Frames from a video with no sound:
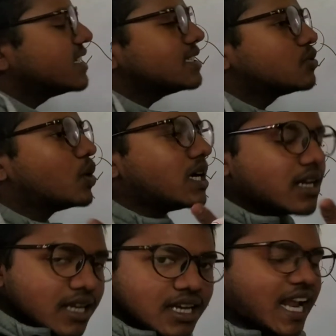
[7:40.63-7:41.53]
cells will
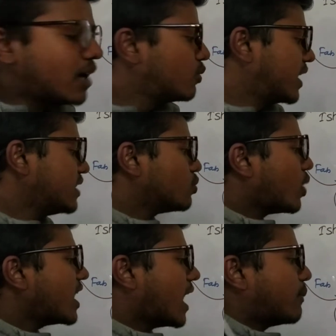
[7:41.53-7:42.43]
degranulate,
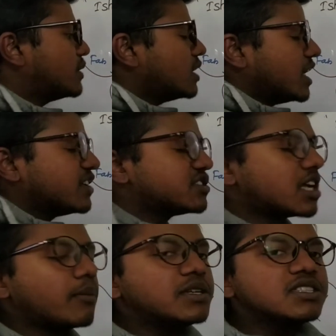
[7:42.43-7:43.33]
what happens? The
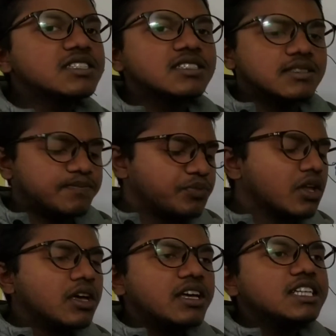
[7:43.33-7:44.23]
histamines
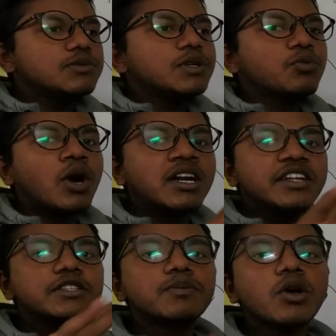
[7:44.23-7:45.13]
is being what?
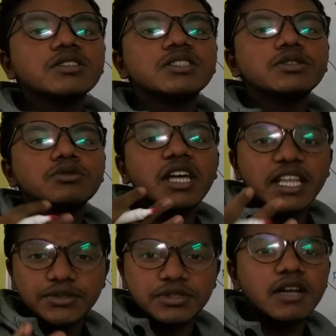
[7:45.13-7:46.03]
Dispersed into the
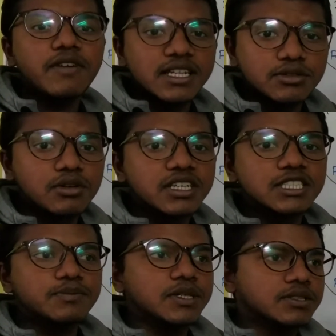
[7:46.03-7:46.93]
extravascular
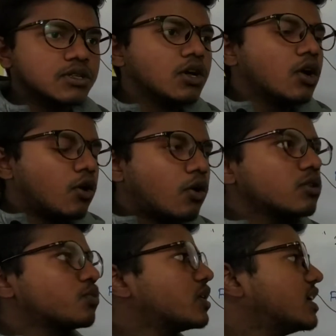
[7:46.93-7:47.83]
space. Or
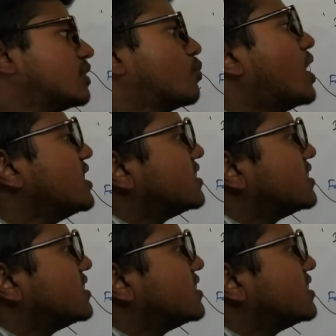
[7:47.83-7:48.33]
what is